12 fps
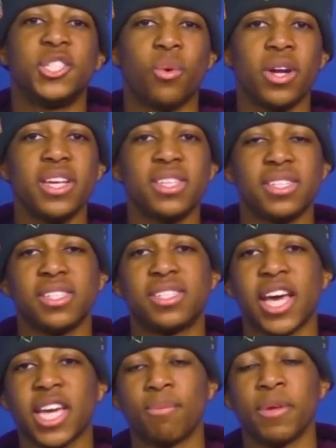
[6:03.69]
20 is in
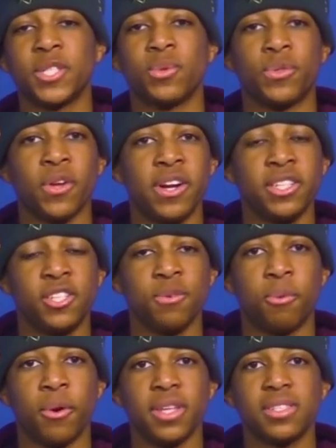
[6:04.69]
second place with
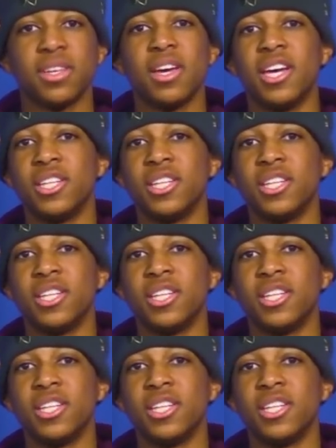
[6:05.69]
32 points,